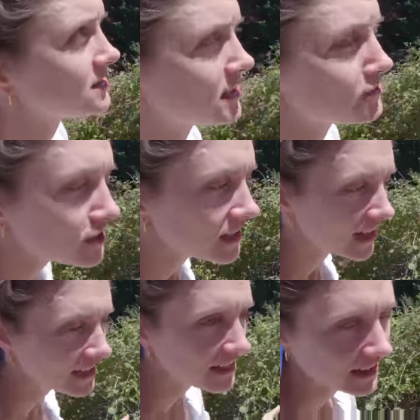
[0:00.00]
seeing really
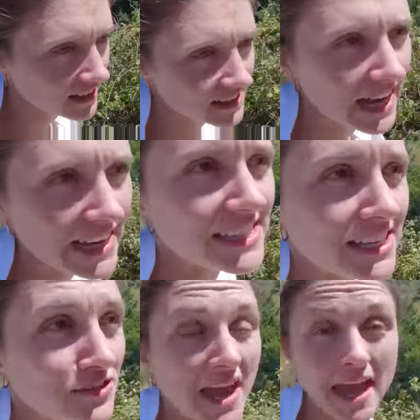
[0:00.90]
anything. Like the guy
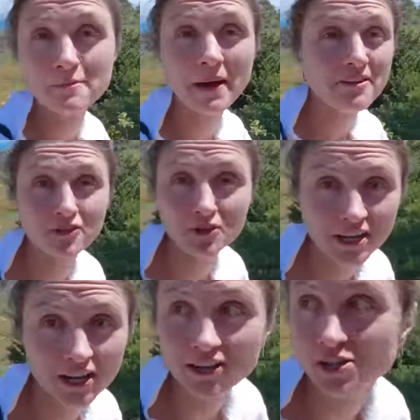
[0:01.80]
said, you can't buy food
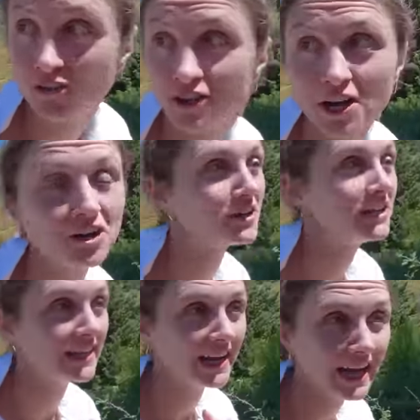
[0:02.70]
here, so if you're hungry,
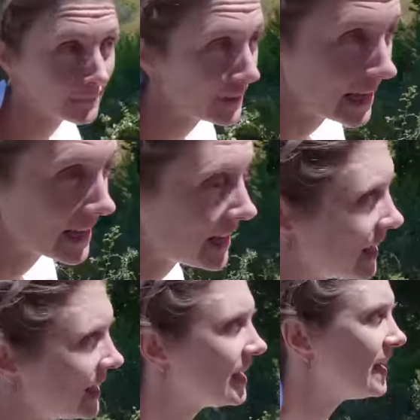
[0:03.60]
you gotta wait.
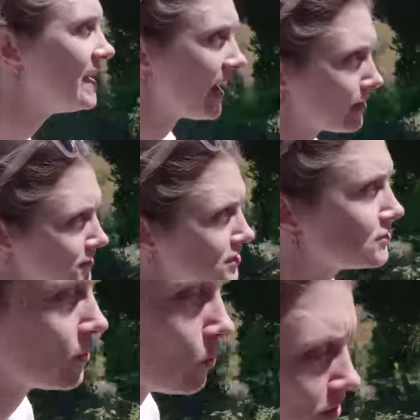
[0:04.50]
I don't think you
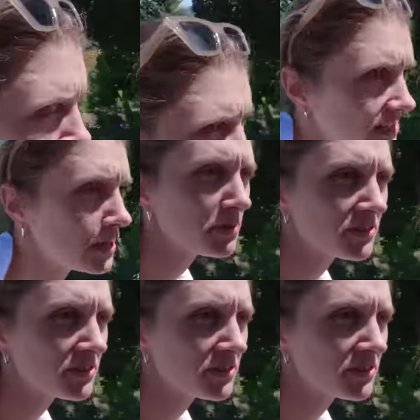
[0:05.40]
can get water or anything,